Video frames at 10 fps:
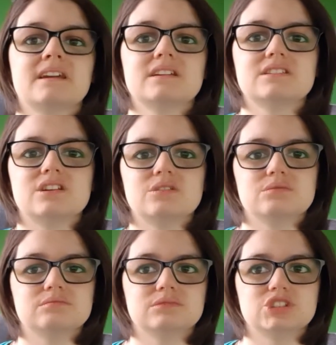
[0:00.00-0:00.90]

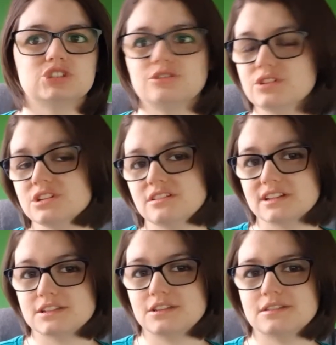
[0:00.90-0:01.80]
So shovel your
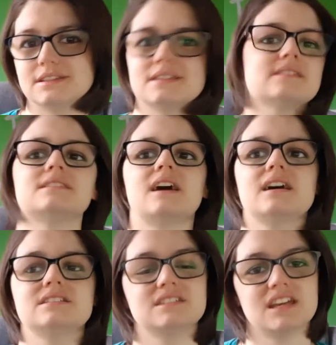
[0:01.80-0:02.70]
excuses
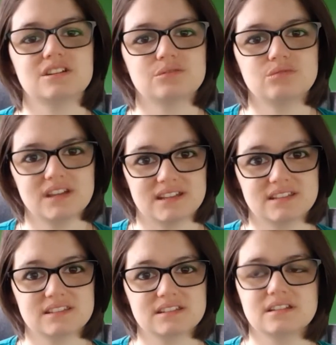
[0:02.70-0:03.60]
inside and take a
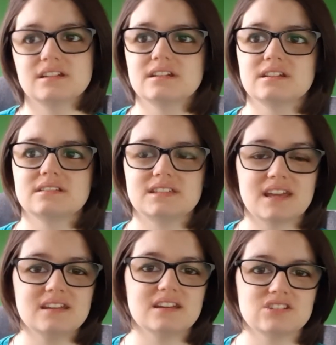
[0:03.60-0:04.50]
risk.
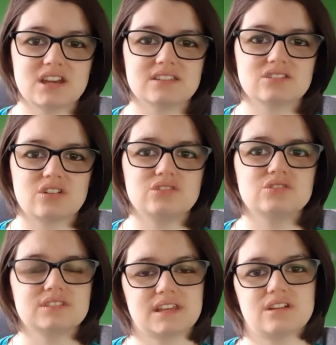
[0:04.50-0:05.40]
Take a chance on
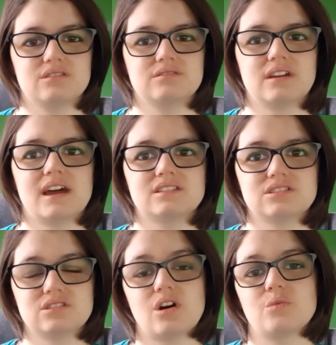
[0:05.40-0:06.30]
yourself and
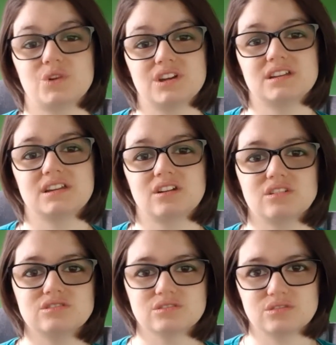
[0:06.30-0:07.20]
start working
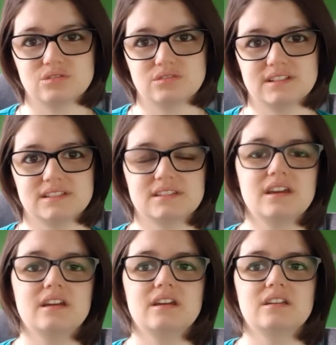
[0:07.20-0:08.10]
on your stories.
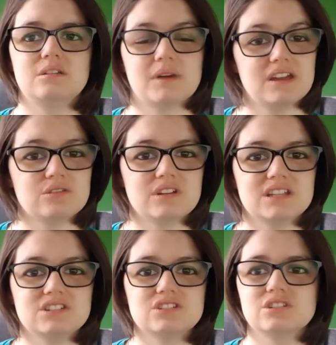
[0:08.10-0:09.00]
You might
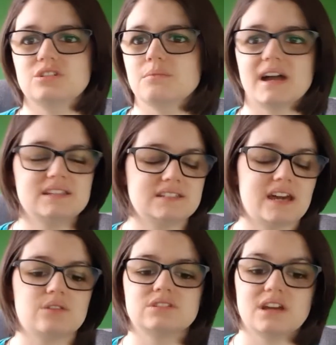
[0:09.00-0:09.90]
cringe, you might
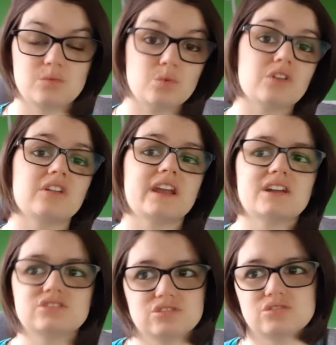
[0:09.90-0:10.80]
doubt and worry
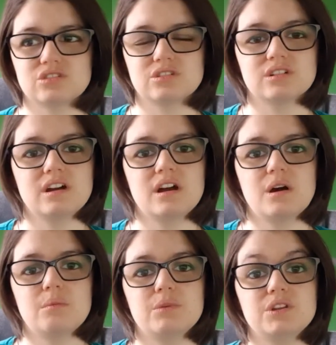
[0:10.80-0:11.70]
and struggle,
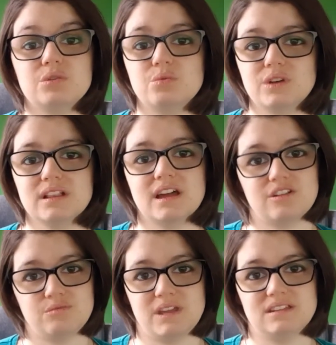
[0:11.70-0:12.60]
but you will
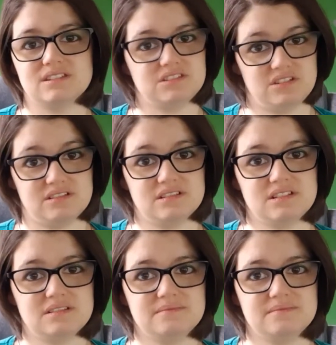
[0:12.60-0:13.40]
have made a start.